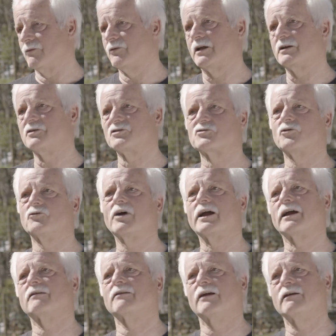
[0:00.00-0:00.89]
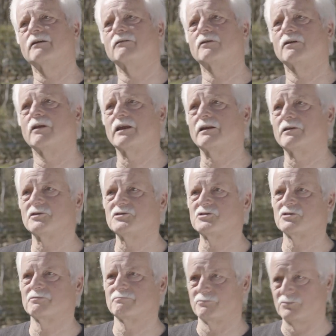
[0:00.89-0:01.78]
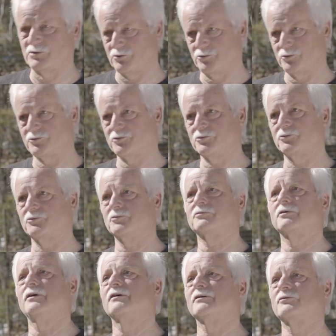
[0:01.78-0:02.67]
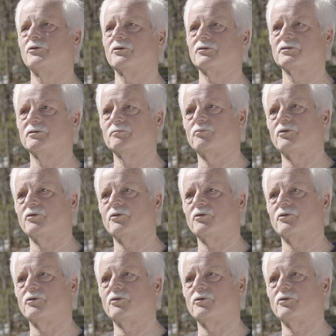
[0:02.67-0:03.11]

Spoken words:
That is correct, and that is due to Dr.